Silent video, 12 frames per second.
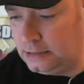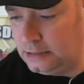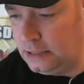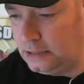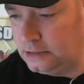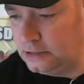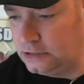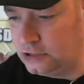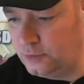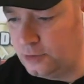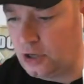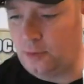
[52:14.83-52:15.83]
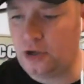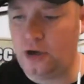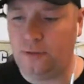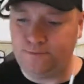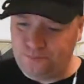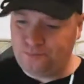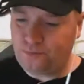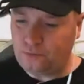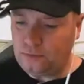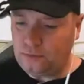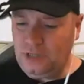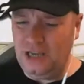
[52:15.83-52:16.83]
London Super Comic-Con.
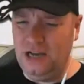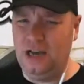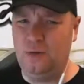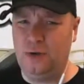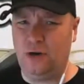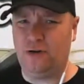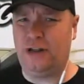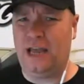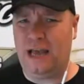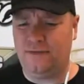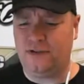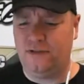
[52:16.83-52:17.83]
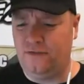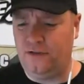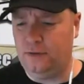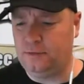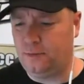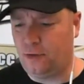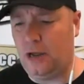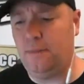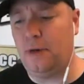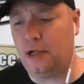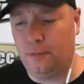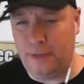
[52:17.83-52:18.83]
We already have confirmed Brian
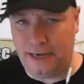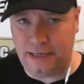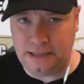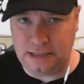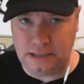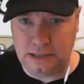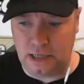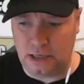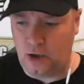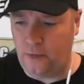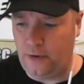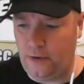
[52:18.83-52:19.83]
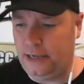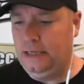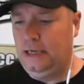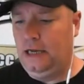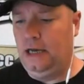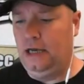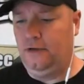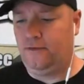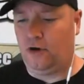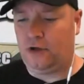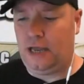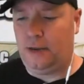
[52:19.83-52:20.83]
Michael Bendis is going.
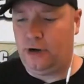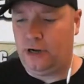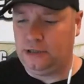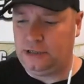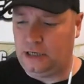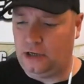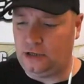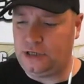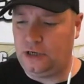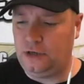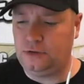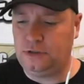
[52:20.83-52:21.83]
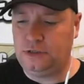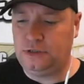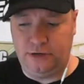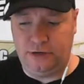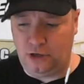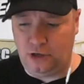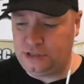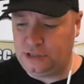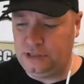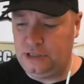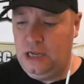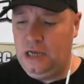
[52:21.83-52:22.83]
You've got Gabrielle Delotto, Terry
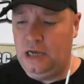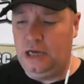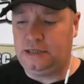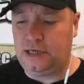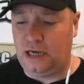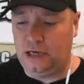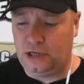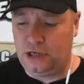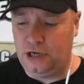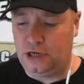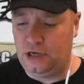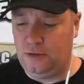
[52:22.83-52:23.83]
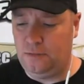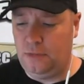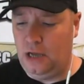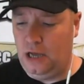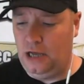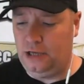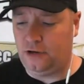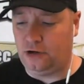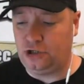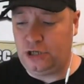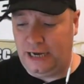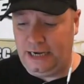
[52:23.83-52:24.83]
Dodson, Tyler Kirkham, you've
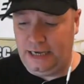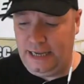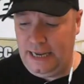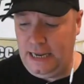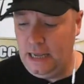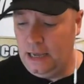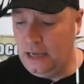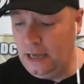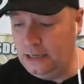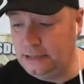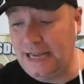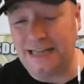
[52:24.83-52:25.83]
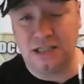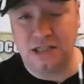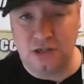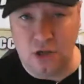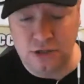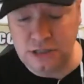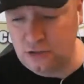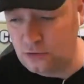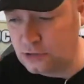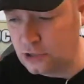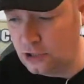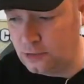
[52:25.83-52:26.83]
got Jay Lee. Dan Slott is
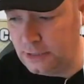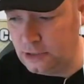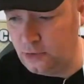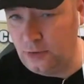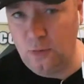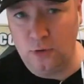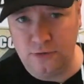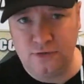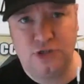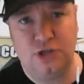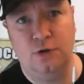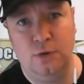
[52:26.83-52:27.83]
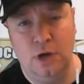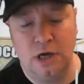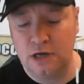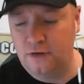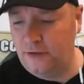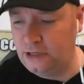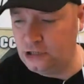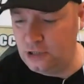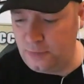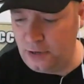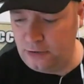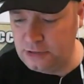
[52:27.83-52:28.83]
also going to be doing one of 2 convention
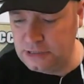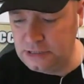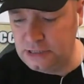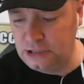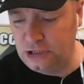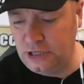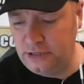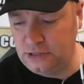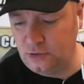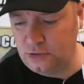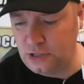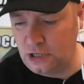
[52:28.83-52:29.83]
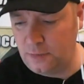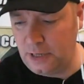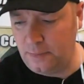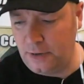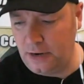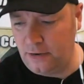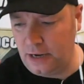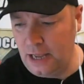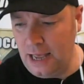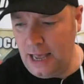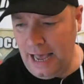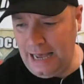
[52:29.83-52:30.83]
appearances this year. He's also going to be appearing
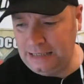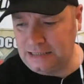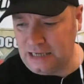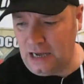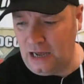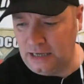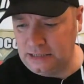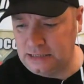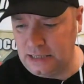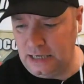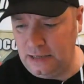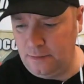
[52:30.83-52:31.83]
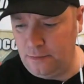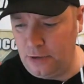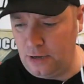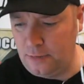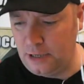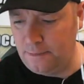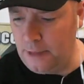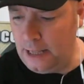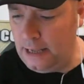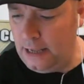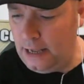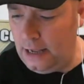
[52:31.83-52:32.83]
at ICE in Birmingham.
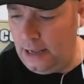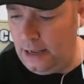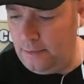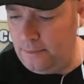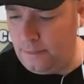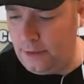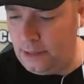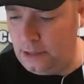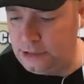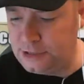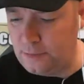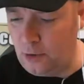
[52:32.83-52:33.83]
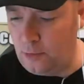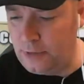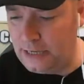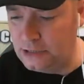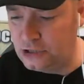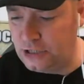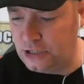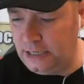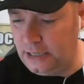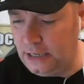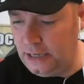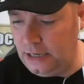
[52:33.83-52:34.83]
Simone
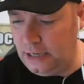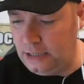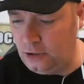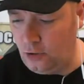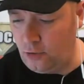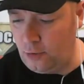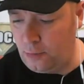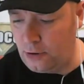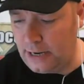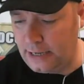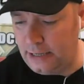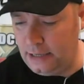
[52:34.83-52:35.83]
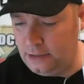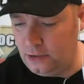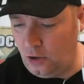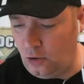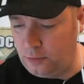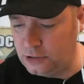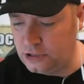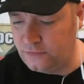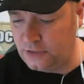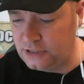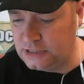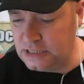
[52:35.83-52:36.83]
Bianchi, Laura Braga, and a whole bunch
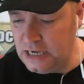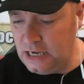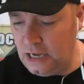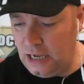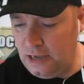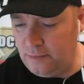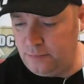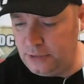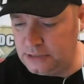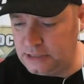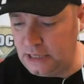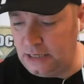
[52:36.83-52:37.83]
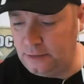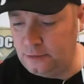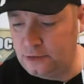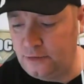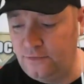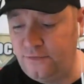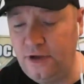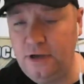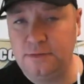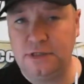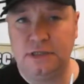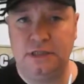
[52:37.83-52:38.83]
of others. But
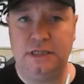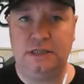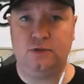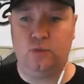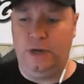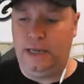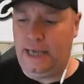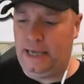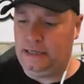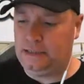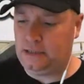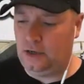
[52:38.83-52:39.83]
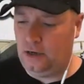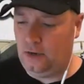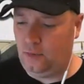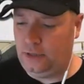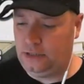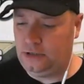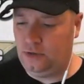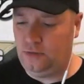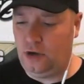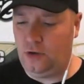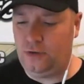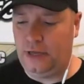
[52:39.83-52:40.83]
confirmed this weekend, we do
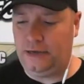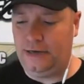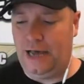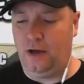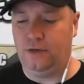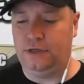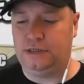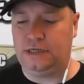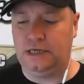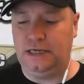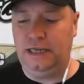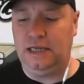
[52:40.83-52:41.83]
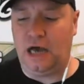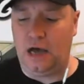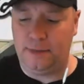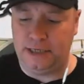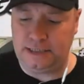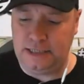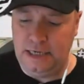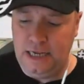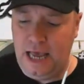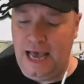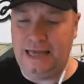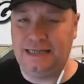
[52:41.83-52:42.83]
know that now that Lee Garbett
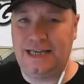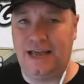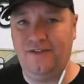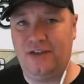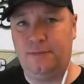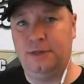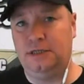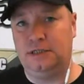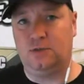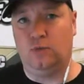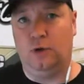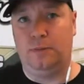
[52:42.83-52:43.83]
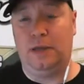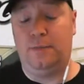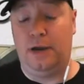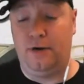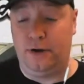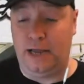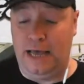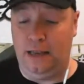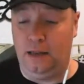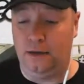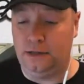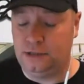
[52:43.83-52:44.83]
and Dave Gibbons will be appearing
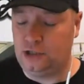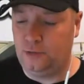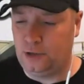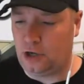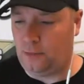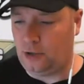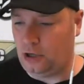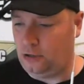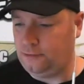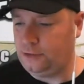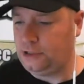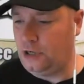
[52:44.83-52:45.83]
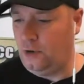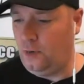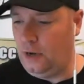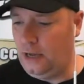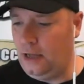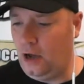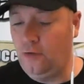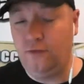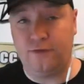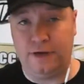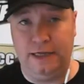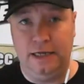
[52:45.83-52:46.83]
at London Super Comic-Con. So
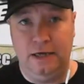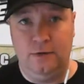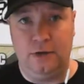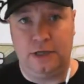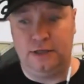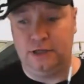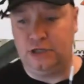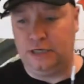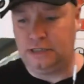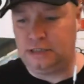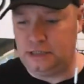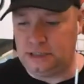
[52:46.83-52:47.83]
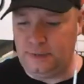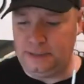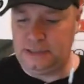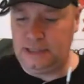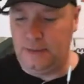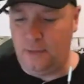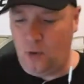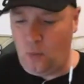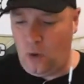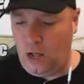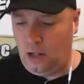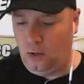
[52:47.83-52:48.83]
hopefully we'll get the chance to speak to them
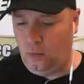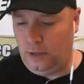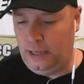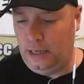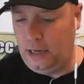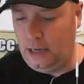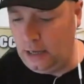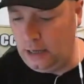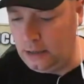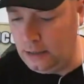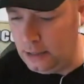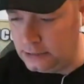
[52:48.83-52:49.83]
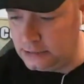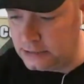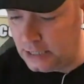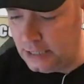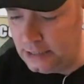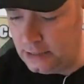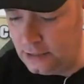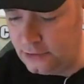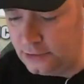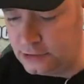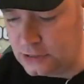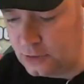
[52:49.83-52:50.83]
while we are at in
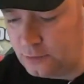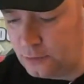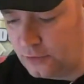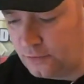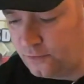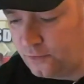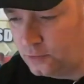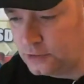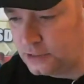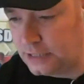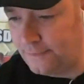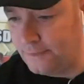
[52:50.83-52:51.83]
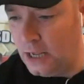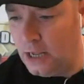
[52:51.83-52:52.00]
London. So looking forward to that.